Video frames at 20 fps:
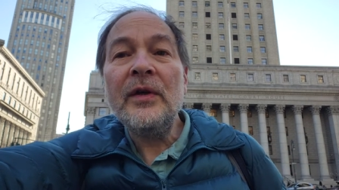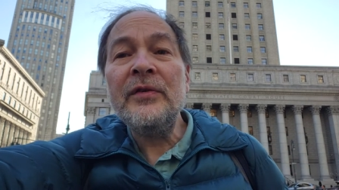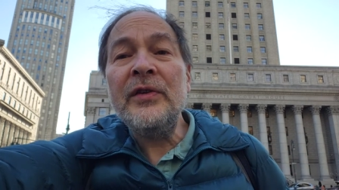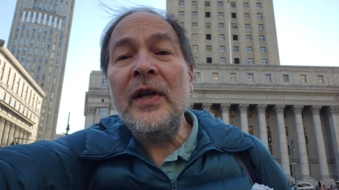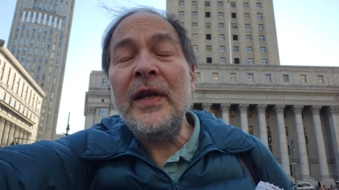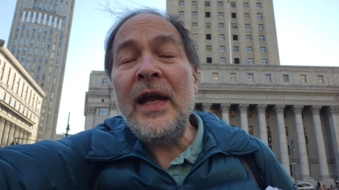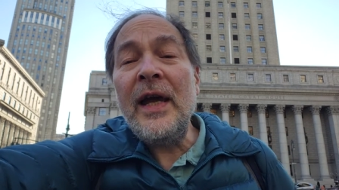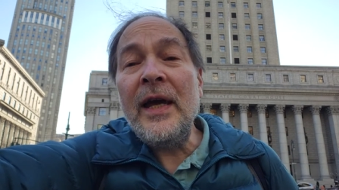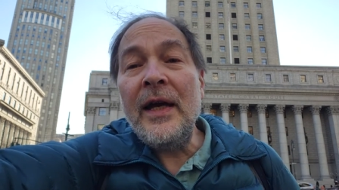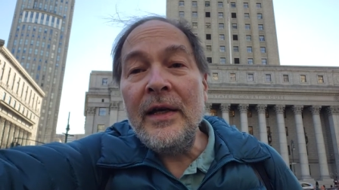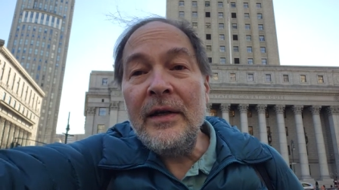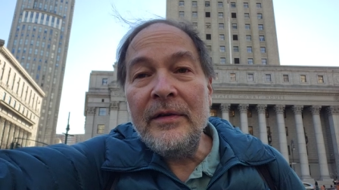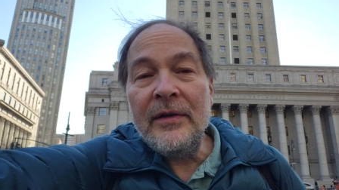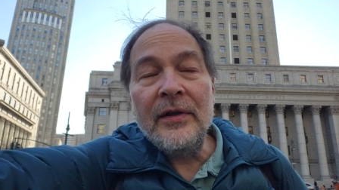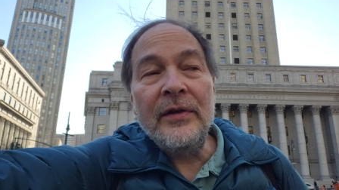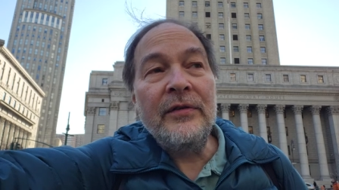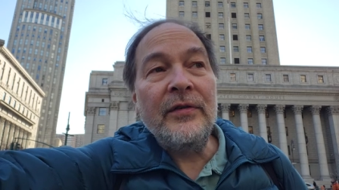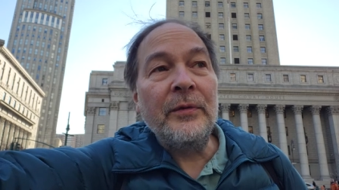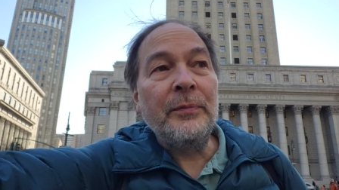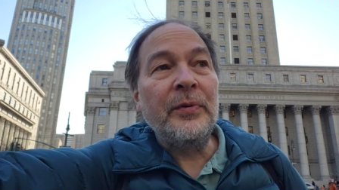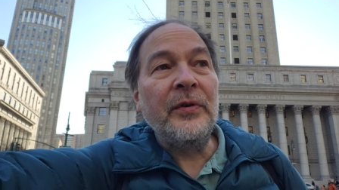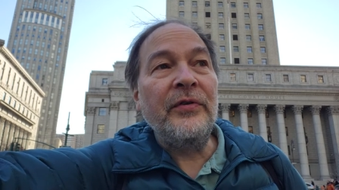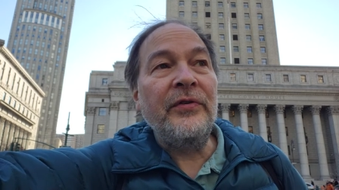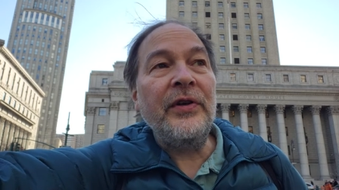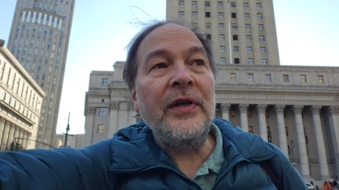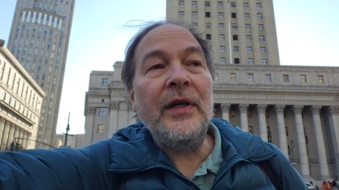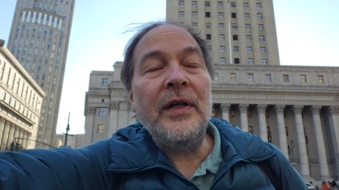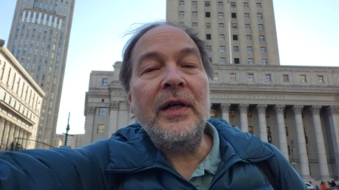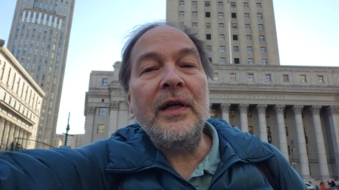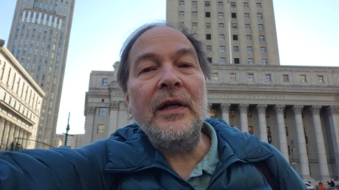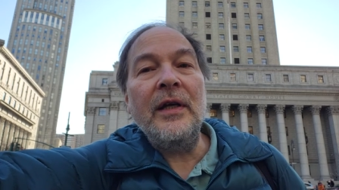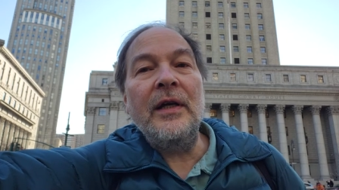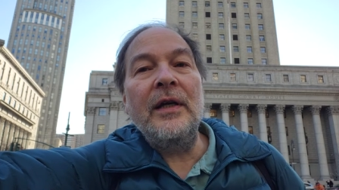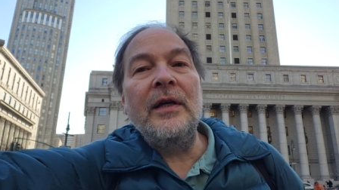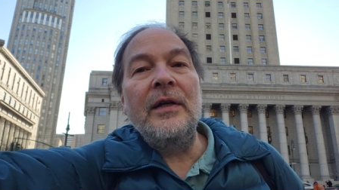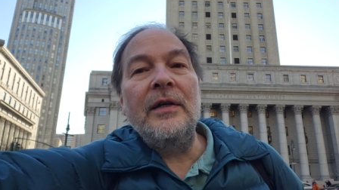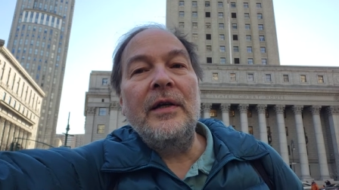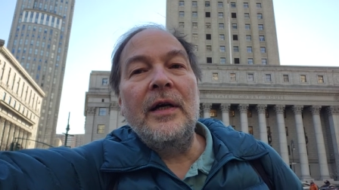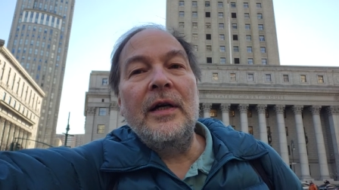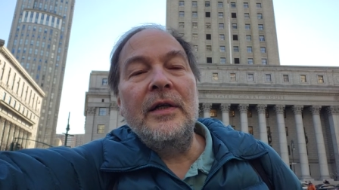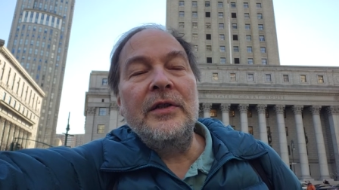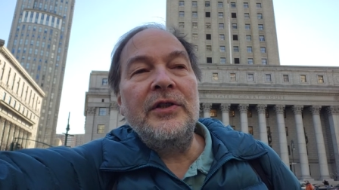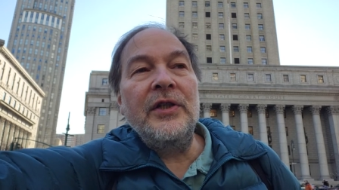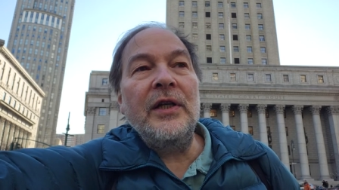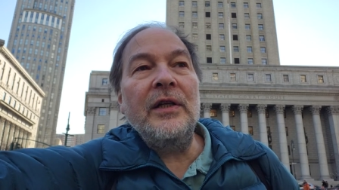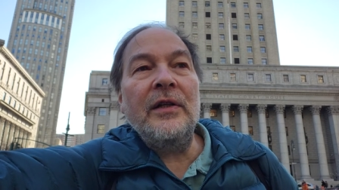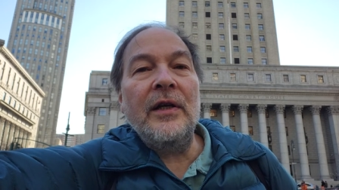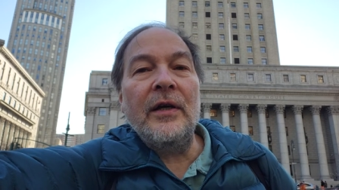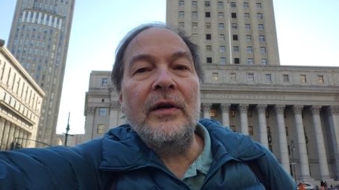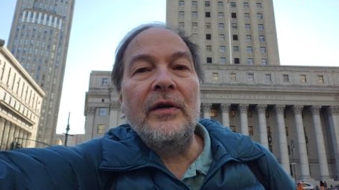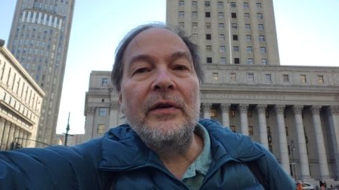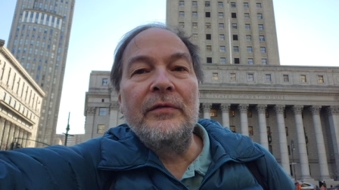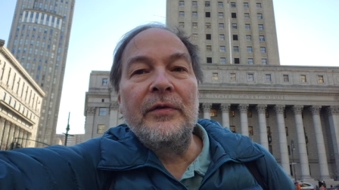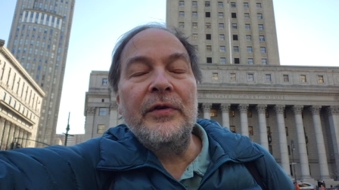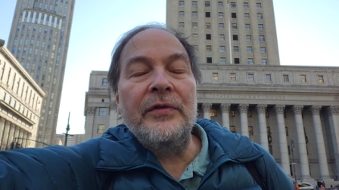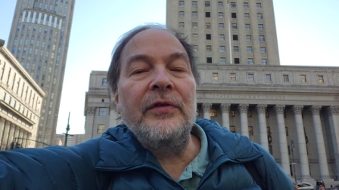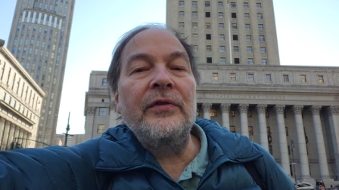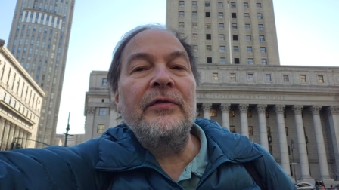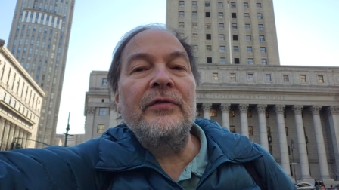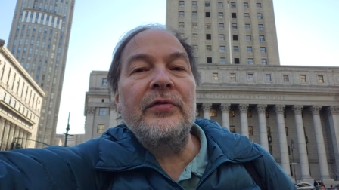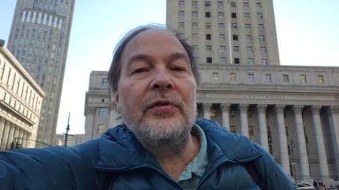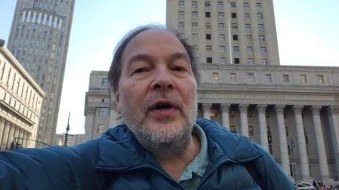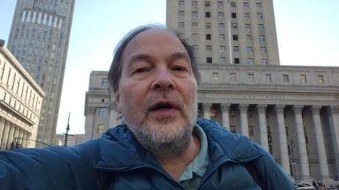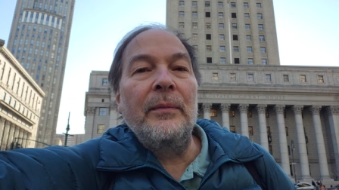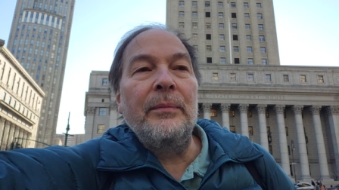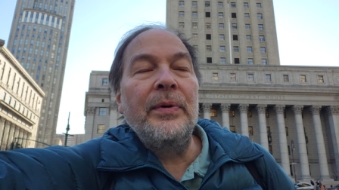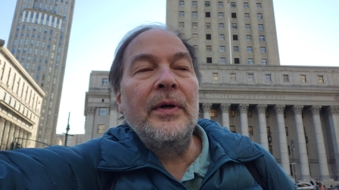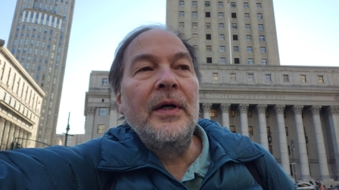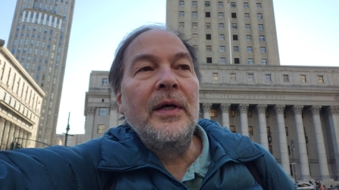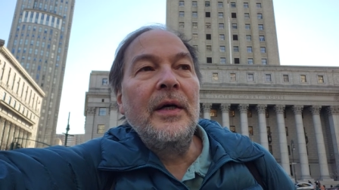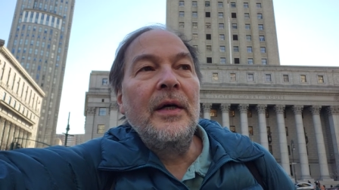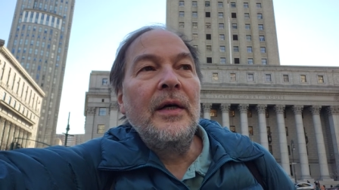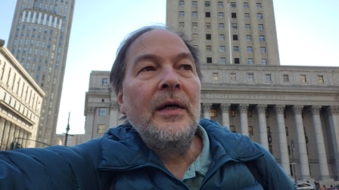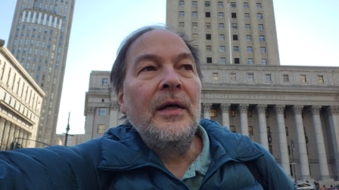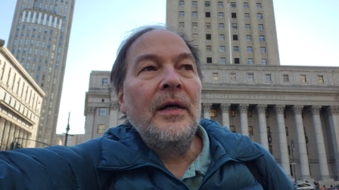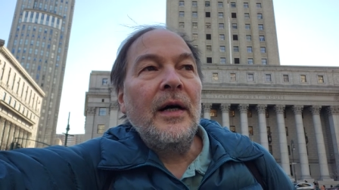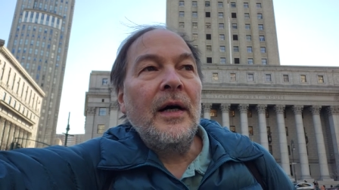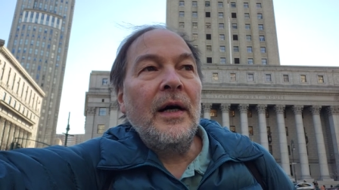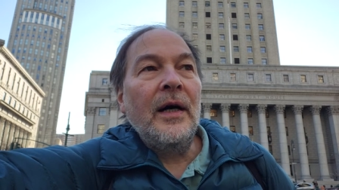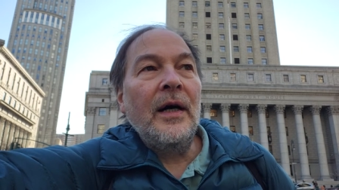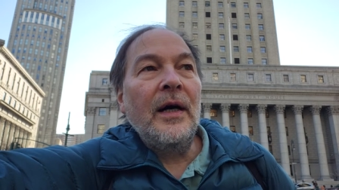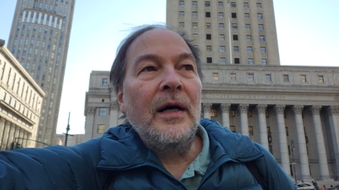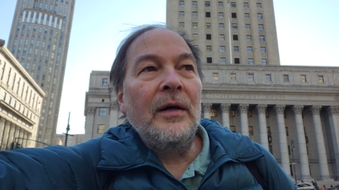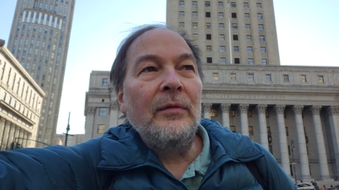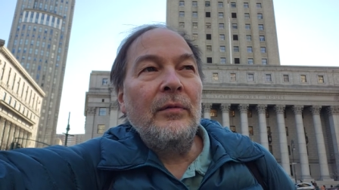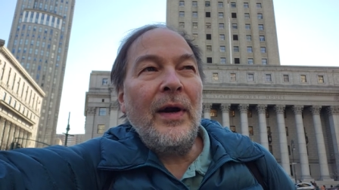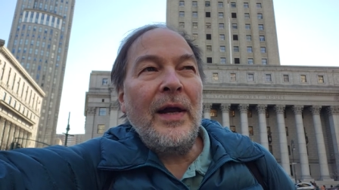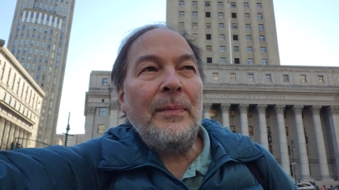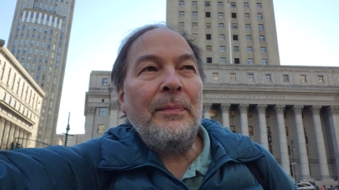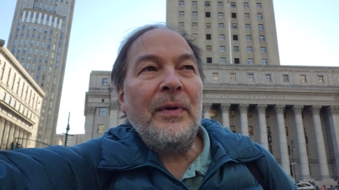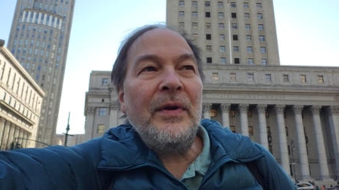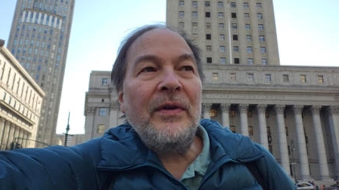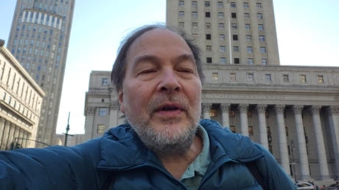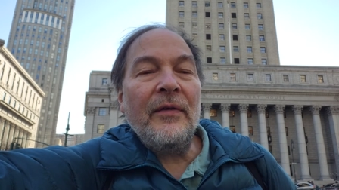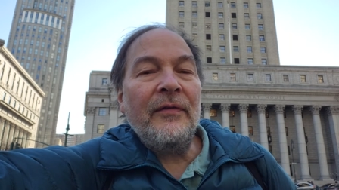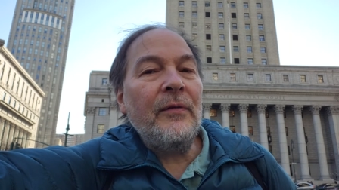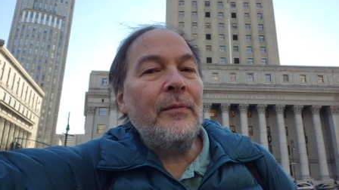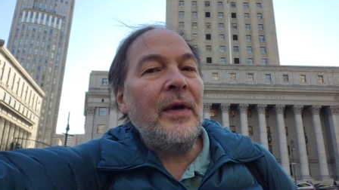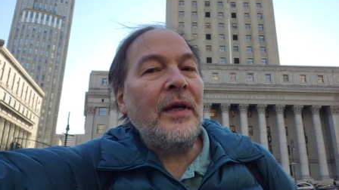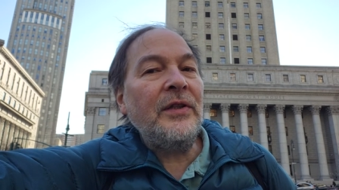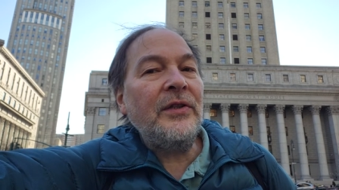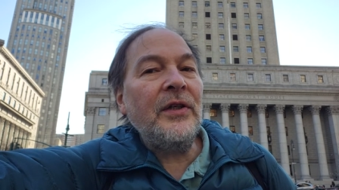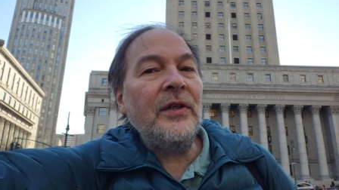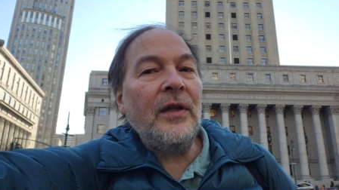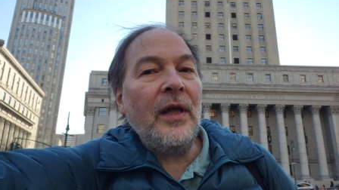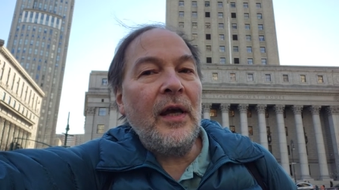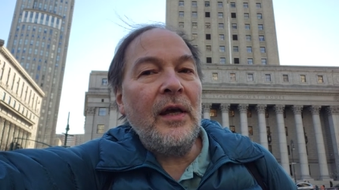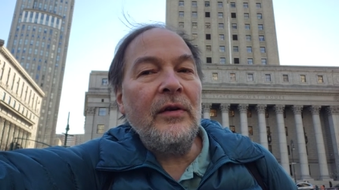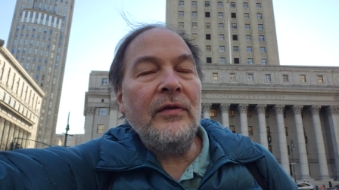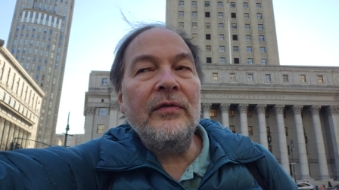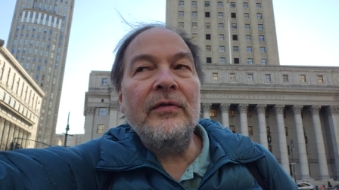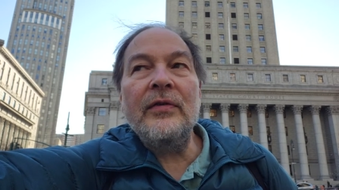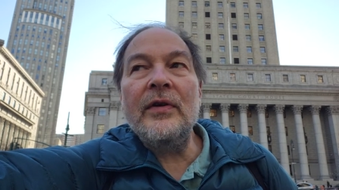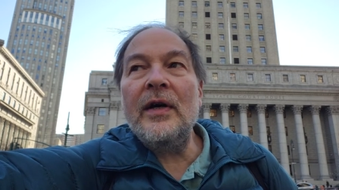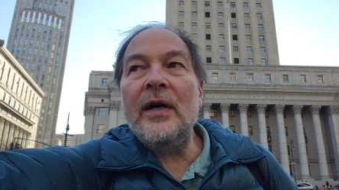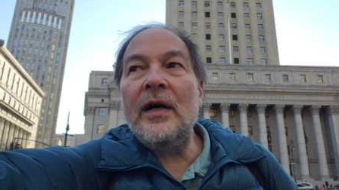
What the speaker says: Today, there's a proceeding in Gene Carroll versus Trump, rape and defamation case.